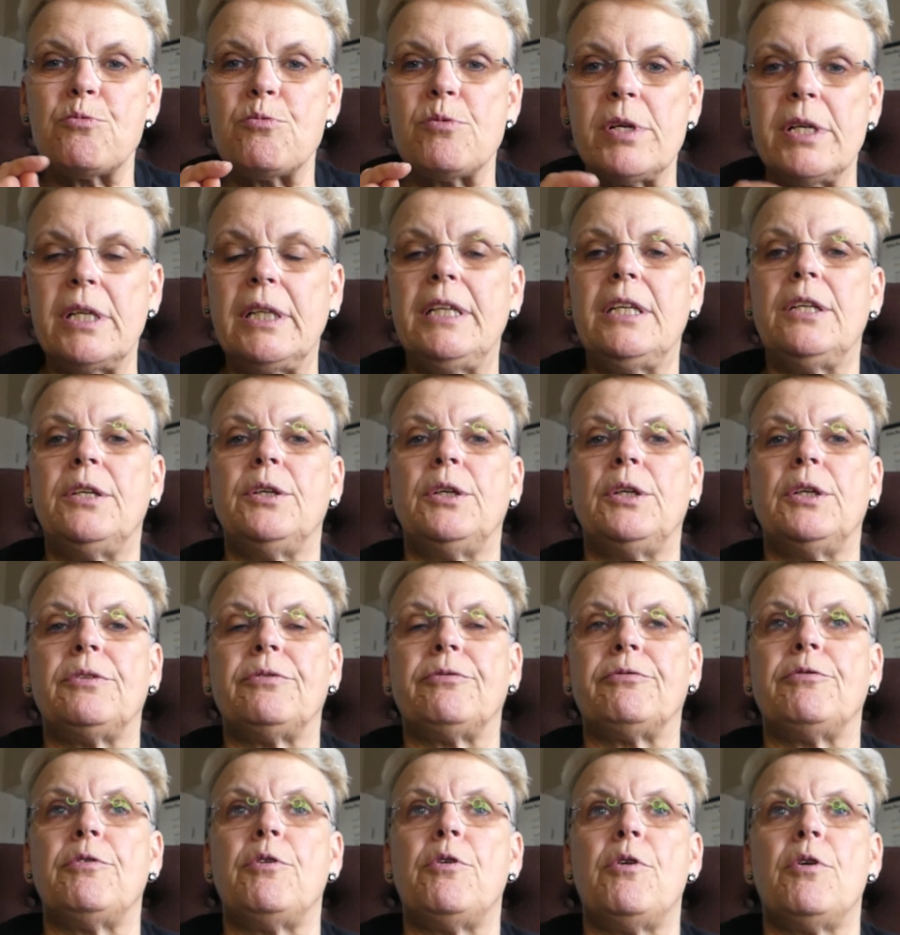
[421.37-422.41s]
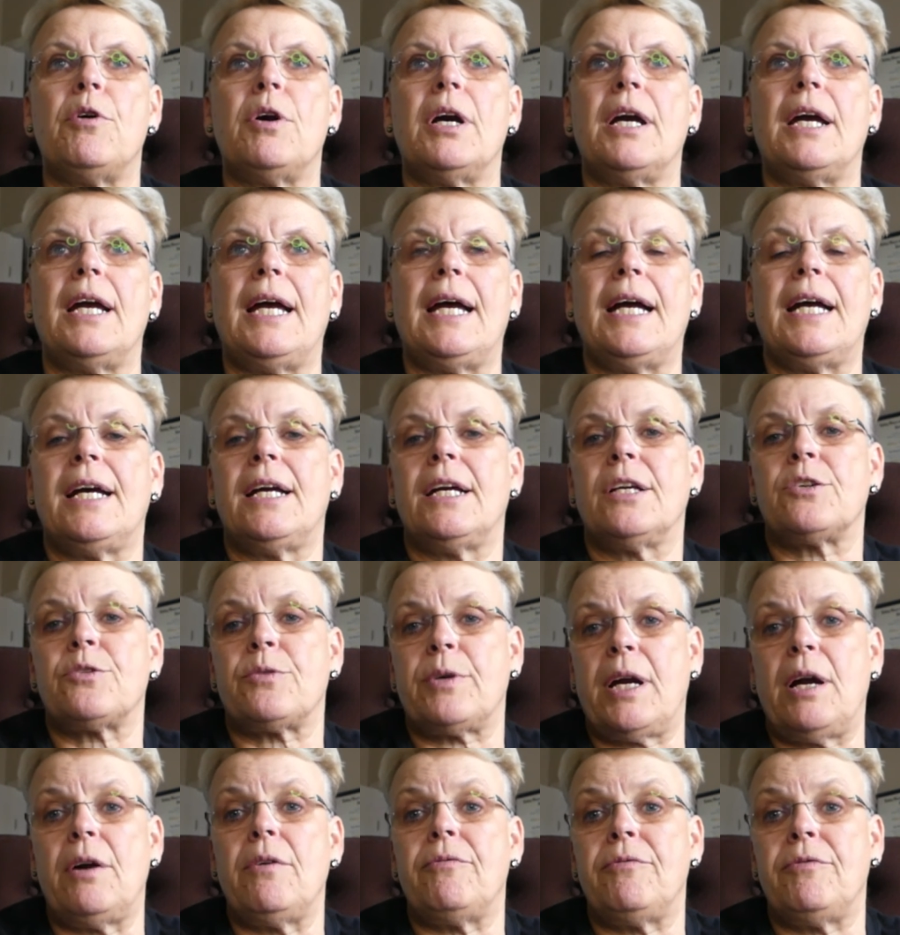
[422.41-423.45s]
really good for
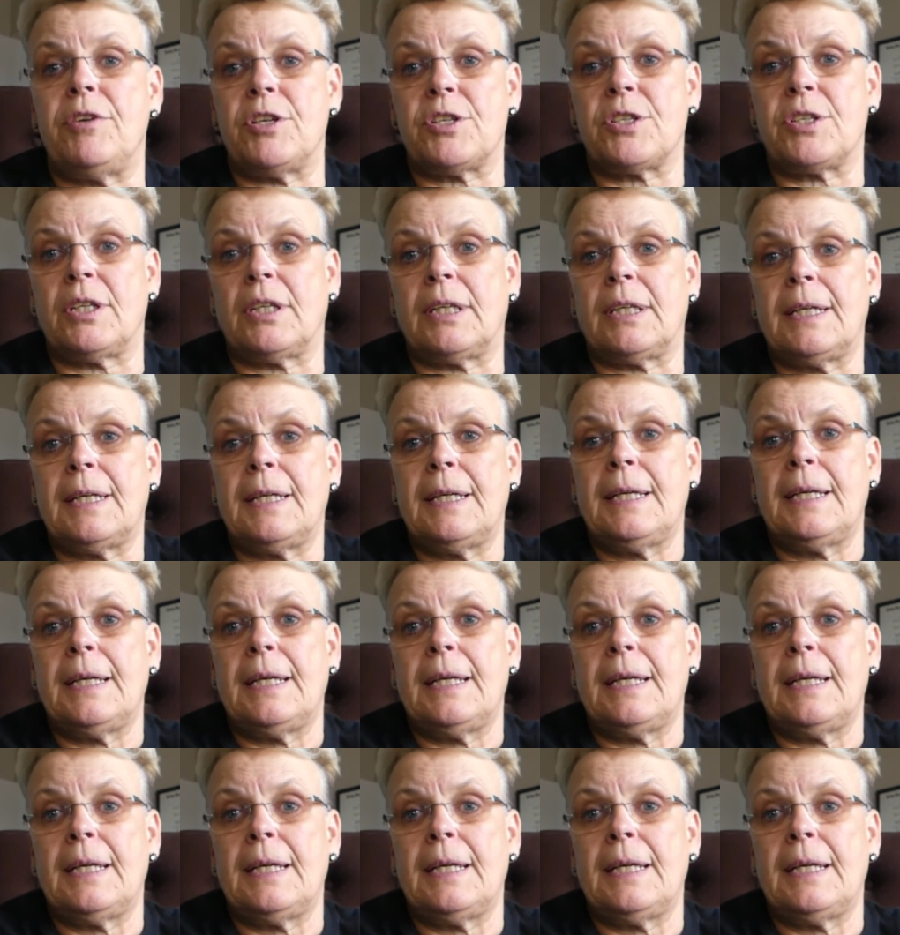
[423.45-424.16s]
trout fishing.